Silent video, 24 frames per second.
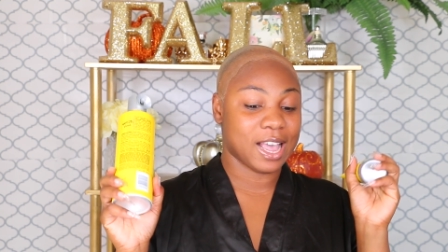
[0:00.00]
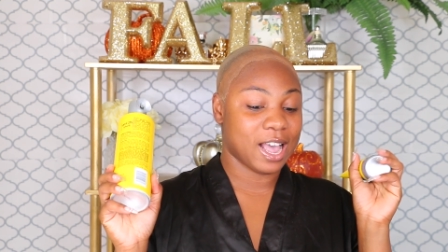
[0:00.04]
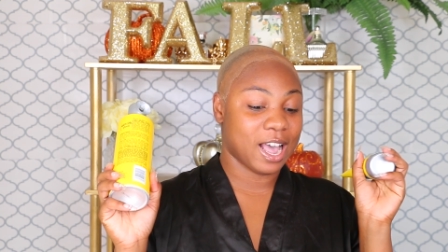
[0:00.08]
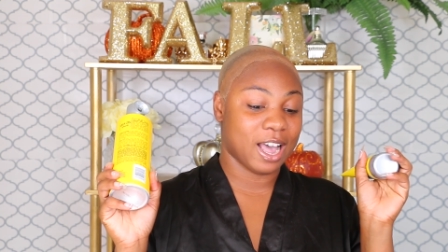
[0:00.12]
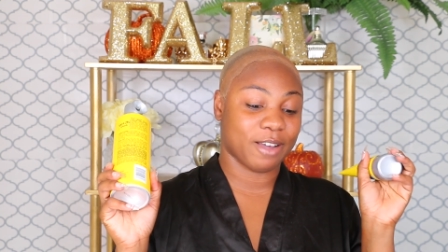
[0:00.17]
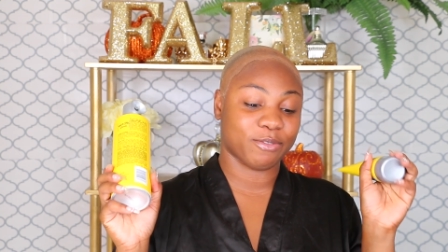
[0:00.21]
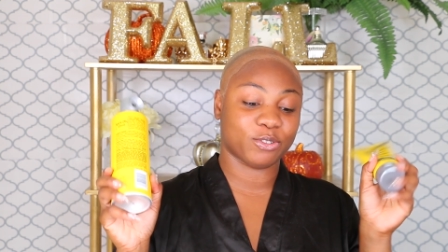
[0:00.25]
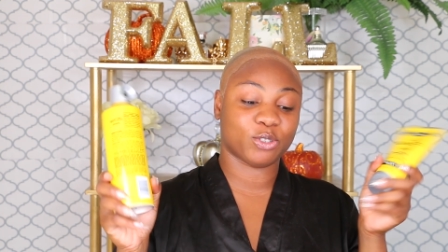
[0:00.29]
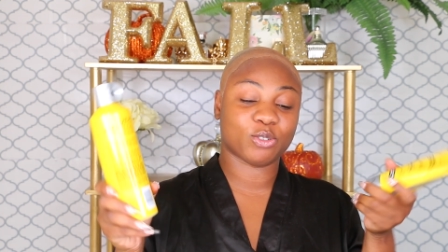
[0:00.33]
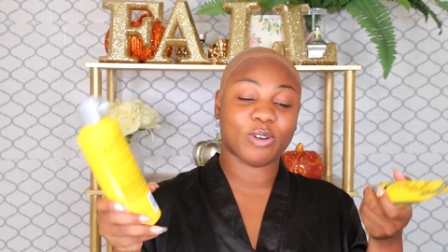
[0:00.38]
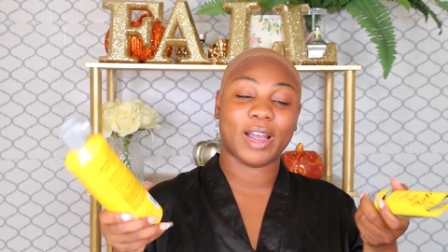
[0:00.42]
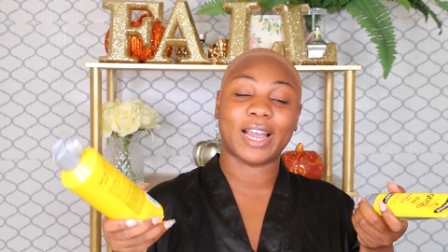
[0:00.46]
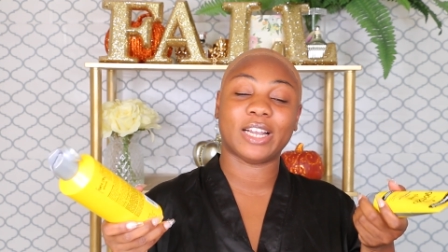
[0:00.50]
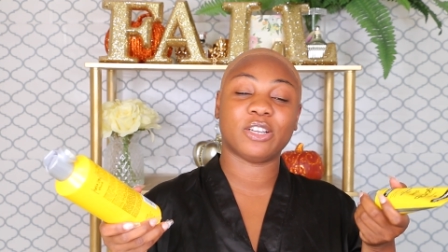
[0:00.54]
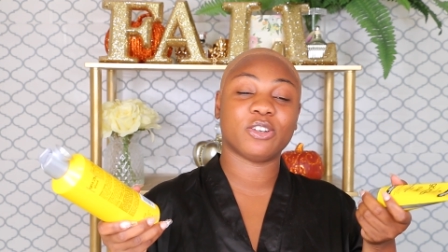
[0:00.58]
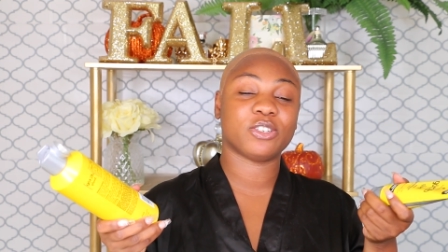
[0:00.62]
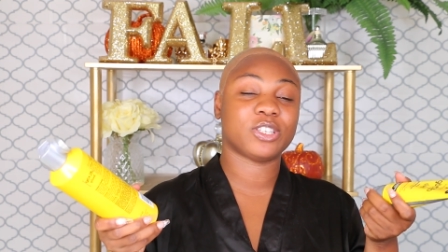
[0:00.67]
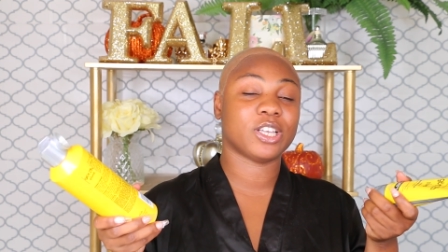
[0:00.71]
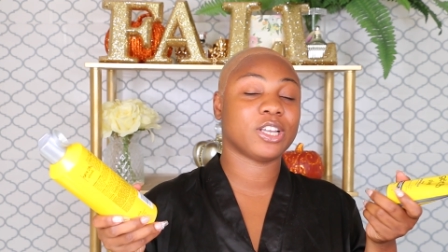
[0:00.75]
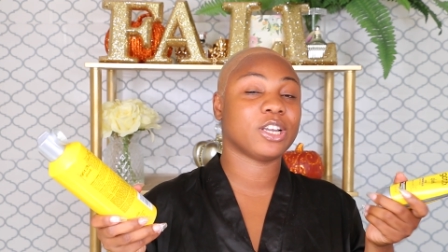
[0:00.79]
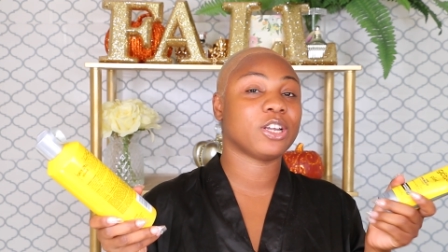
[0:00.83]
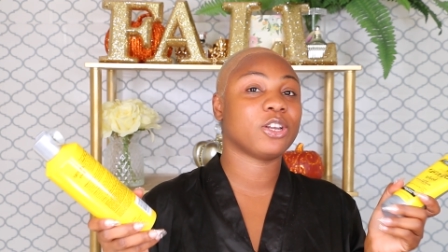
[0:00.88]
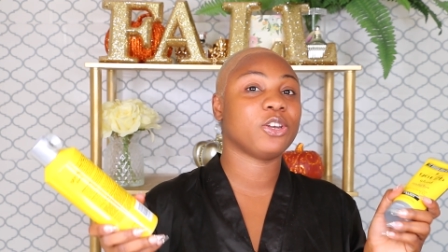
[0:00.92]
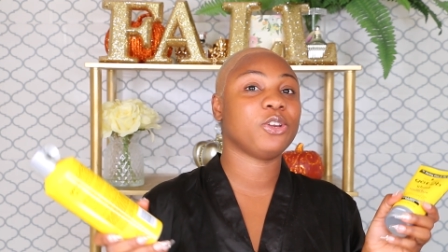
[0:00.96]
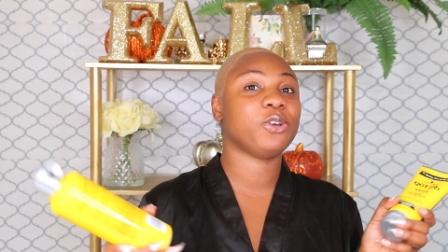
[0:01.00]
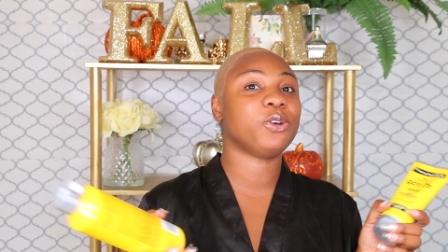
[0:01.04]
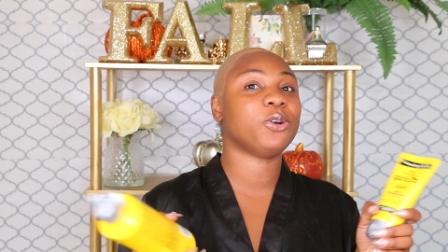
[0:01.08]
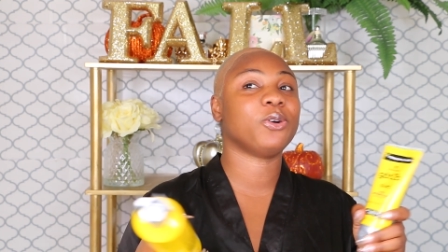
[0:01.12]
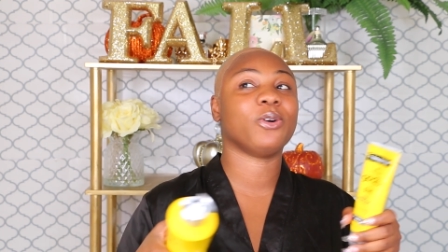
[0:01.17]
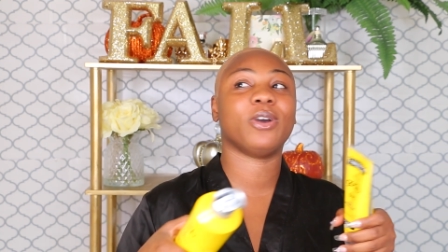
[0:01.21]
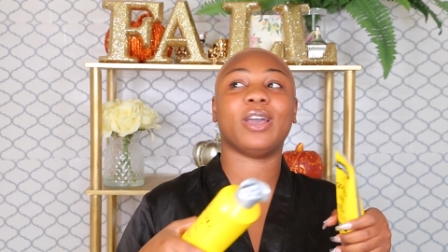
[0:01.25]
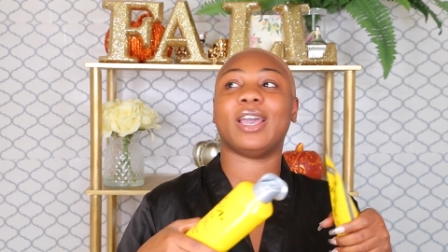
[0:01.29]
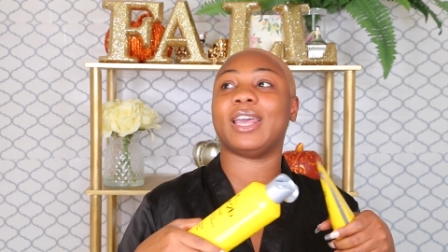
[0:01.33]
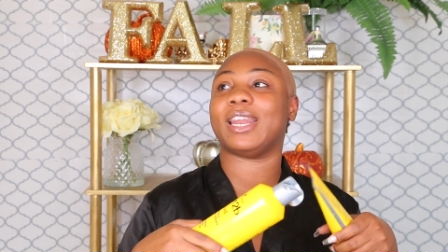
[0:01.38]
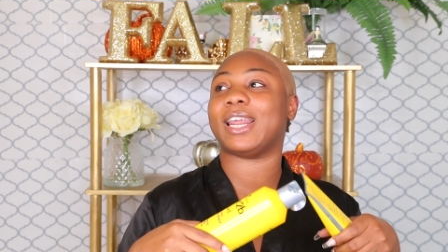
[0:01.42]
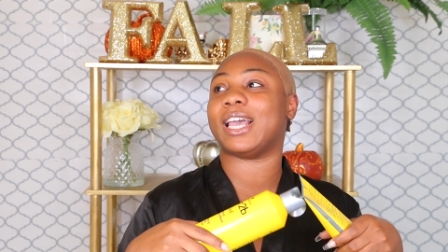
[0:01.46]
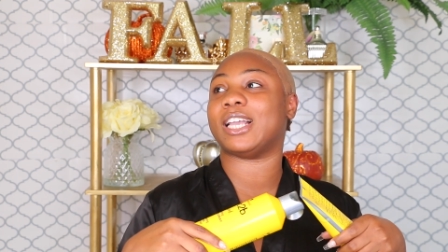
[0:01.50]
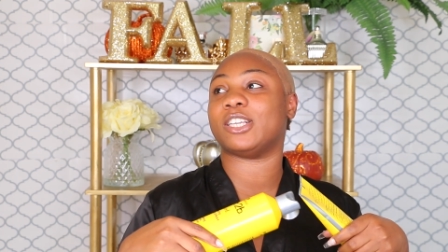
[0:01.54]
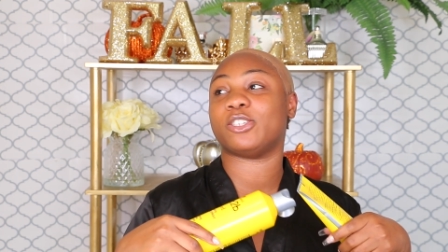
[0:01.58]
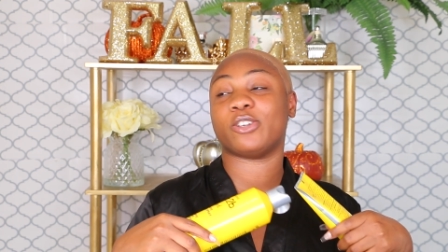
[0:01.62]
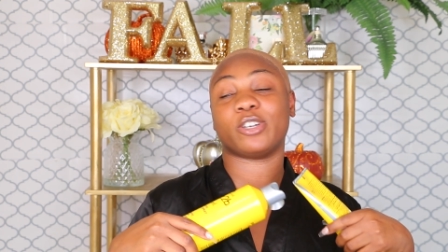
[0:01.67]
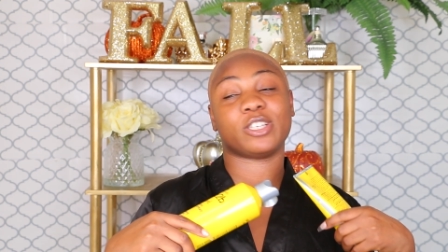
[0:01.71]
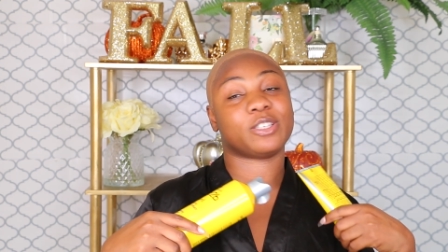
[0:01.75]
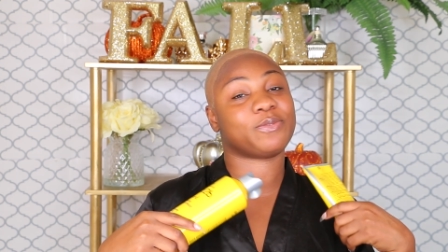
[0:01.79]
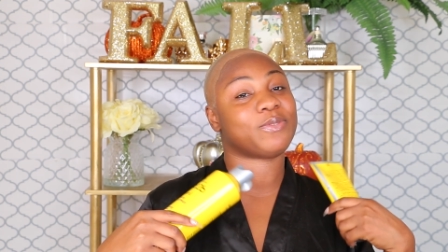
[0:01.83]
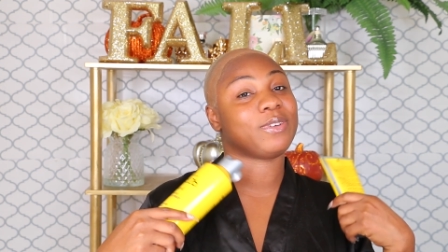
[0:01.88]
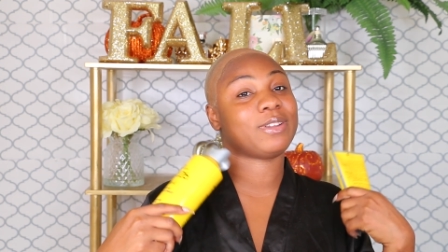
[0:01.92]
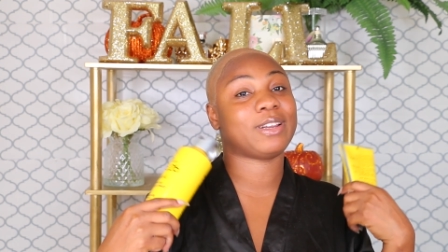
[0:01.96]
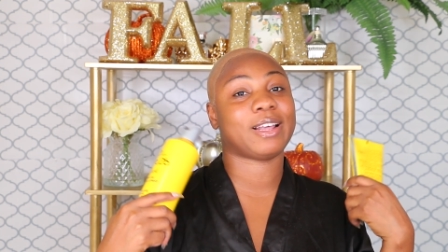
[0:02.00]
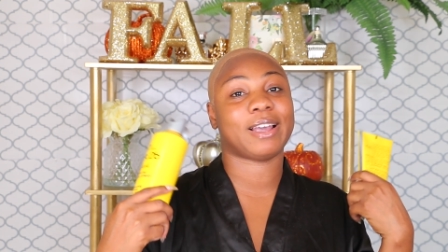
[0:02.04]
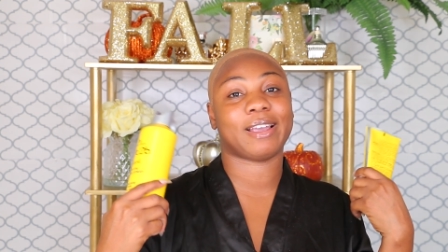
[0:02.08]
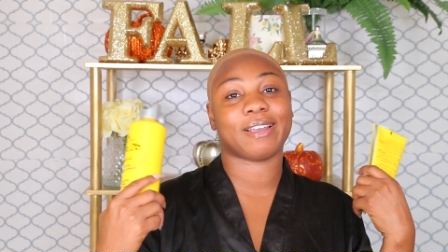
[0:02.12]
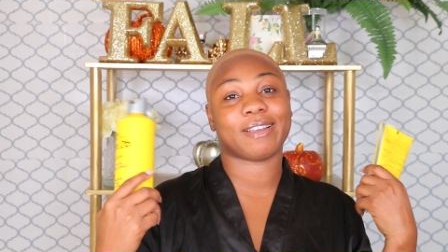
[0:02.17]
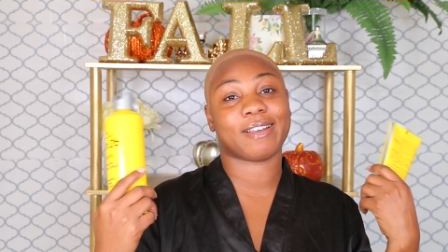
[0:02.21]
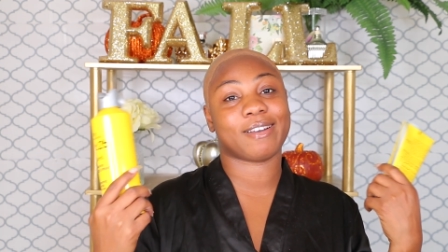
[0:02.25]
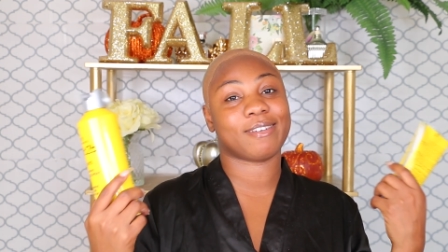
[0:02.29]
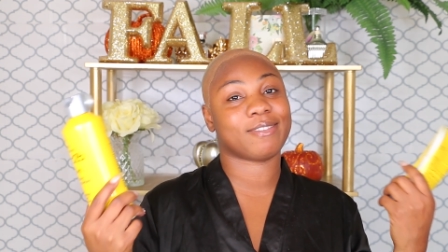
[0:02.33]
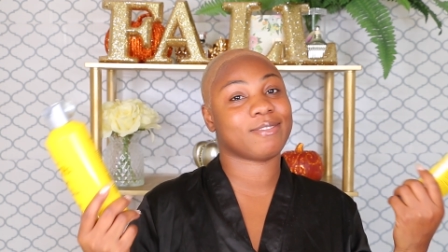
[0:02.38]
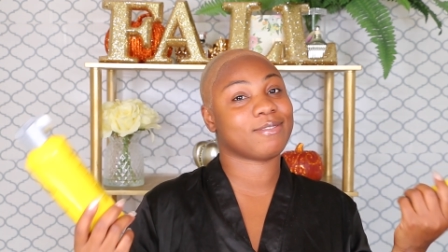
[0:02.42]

I've tried using glue and I just feel like